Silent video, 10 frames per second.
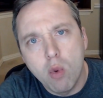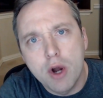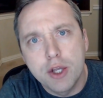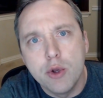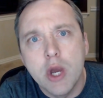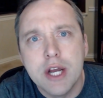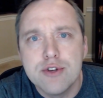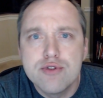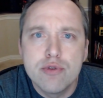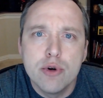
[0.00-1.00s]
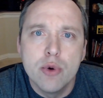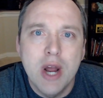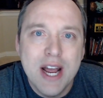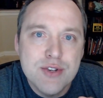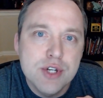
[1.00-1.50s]
going to walk you guys
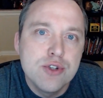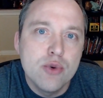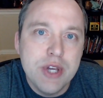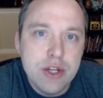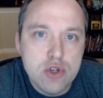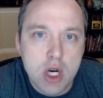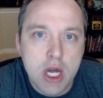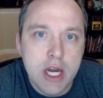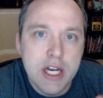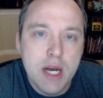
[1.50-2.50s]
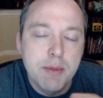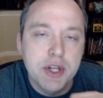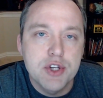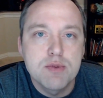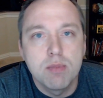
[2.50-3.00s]
through as I do each line. I'm going
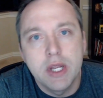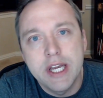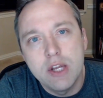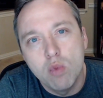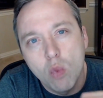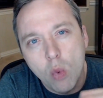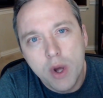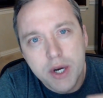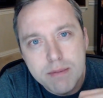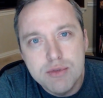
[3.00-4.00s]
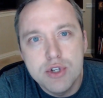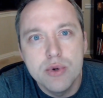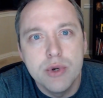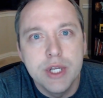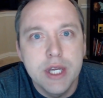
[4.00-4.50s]
to explain what I'm
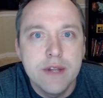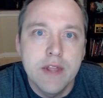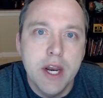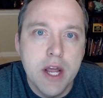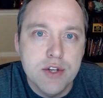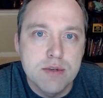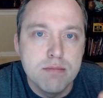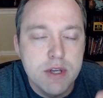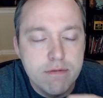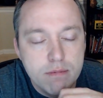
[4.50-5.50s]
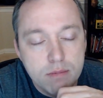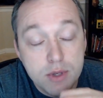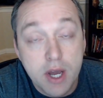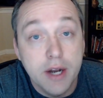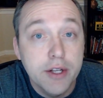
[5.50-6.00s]
doing in that
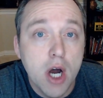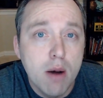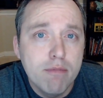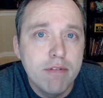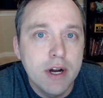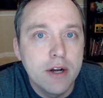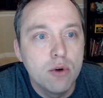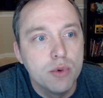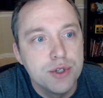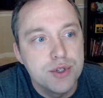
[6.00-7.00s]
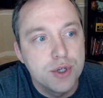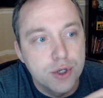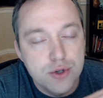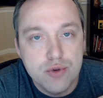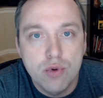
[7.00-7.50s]
smb.conf file, which
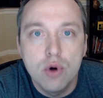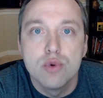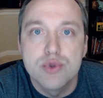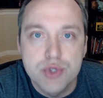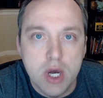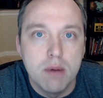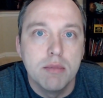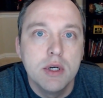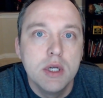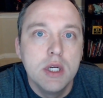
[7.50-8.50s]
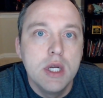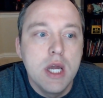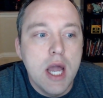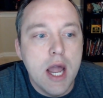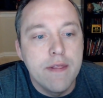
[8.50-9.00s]
controls Samba
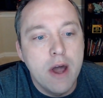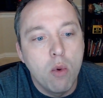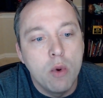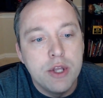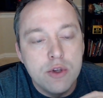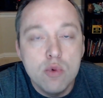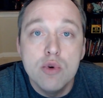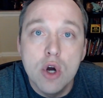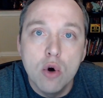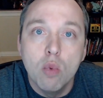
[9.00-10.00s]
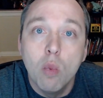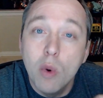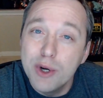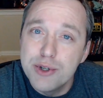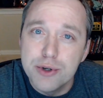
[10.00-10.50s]
and that way you know
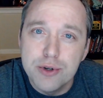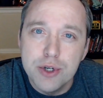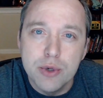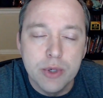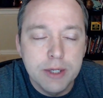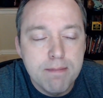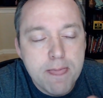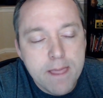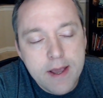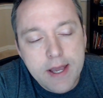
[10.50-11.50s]
what you're doing.